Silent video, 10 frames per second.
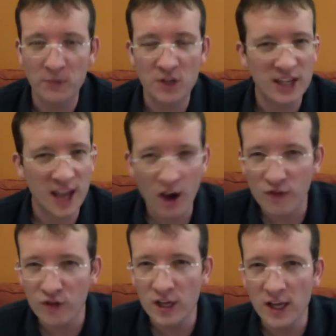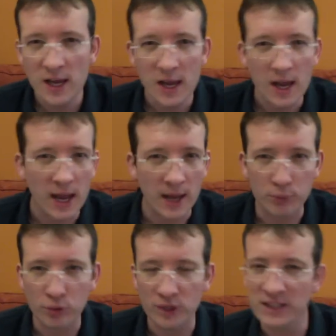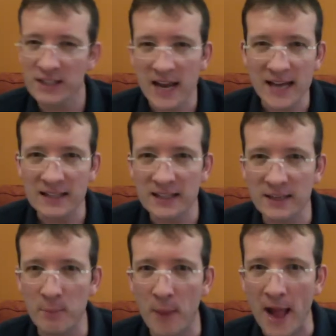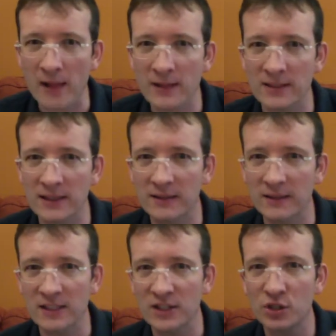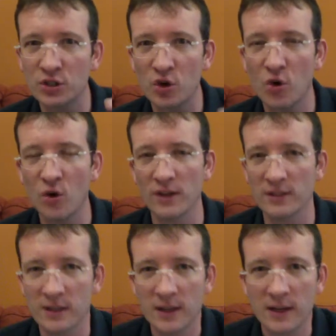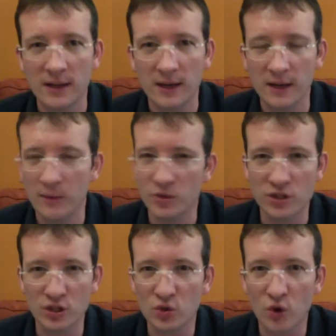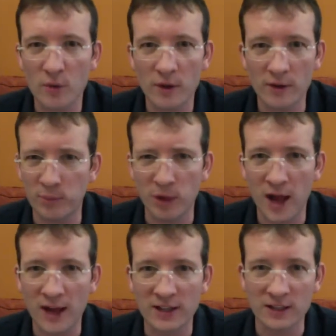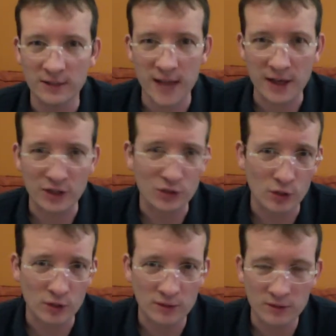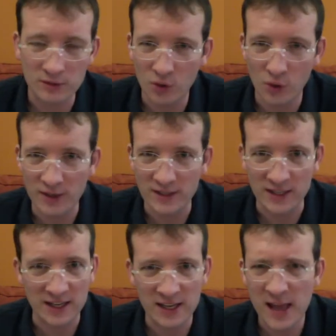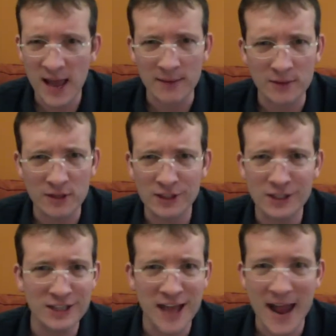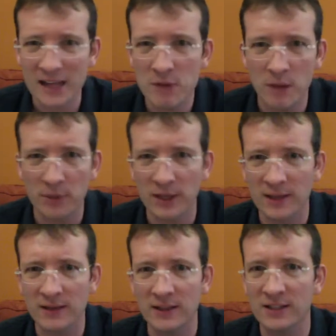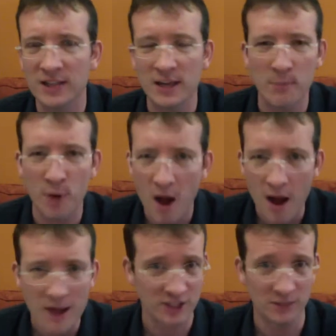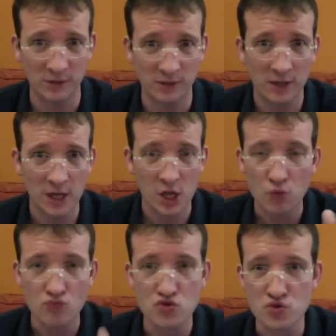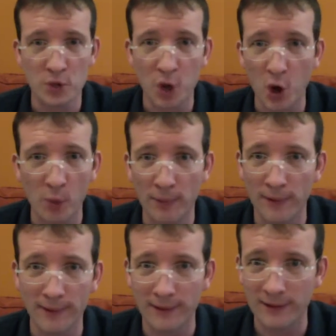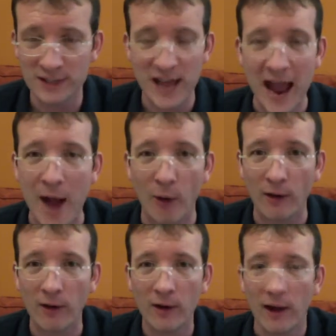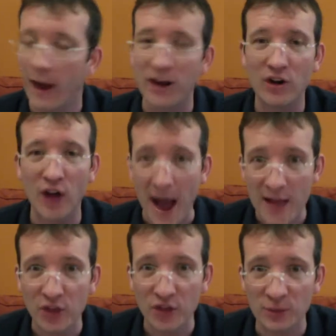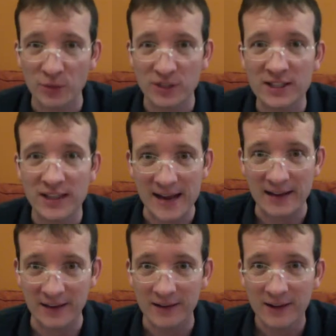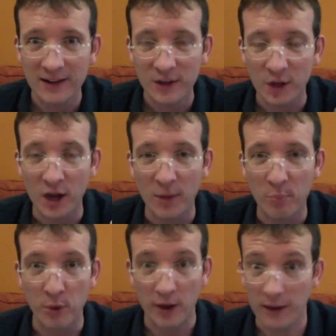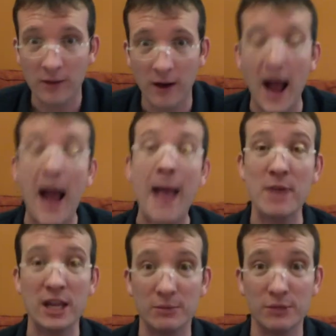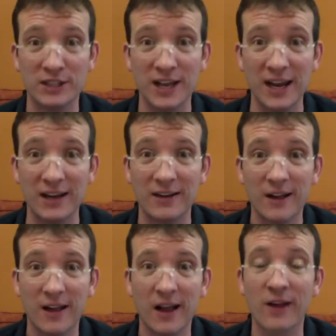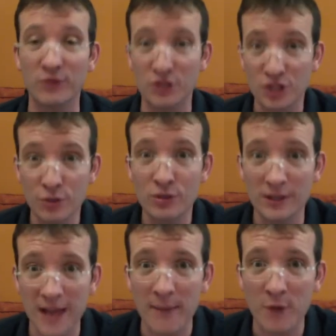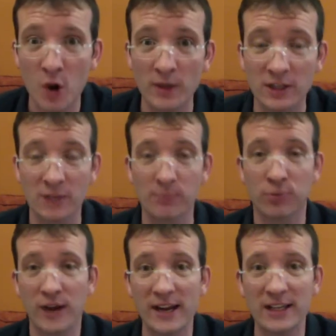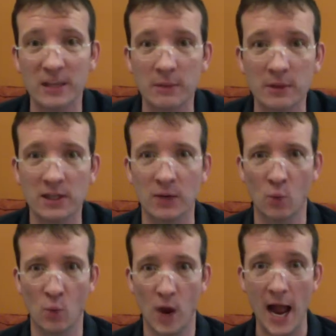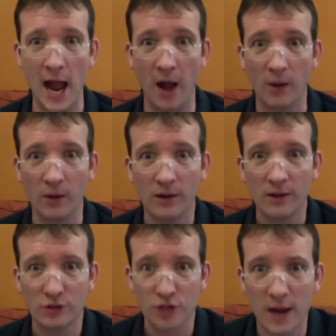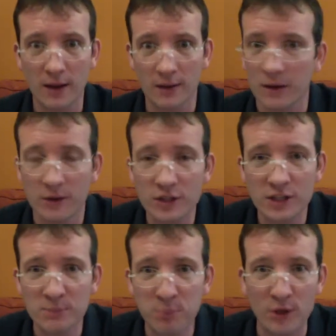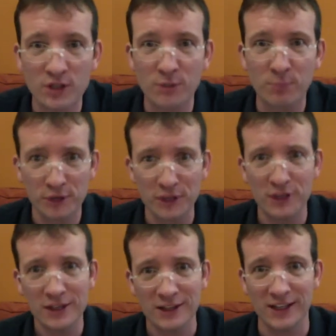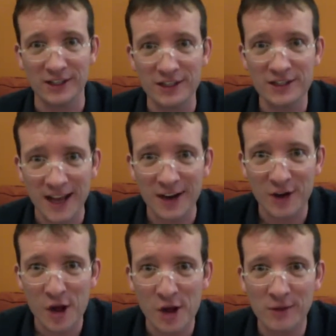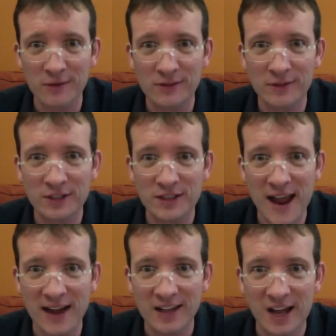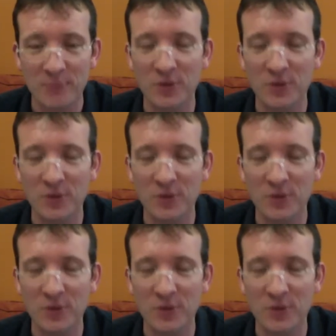carefully and precisely balancing these little toys. It was an assortment of blocks and dinosaur toys, and he had stacked them up in this impossible Rube Goldberg tower. I don't know how the thing was standing, but I made the mistake of choosing that moment to praise him and say, "Wow, Jack, this boy's pretty good at this. He's got it all stacked up,"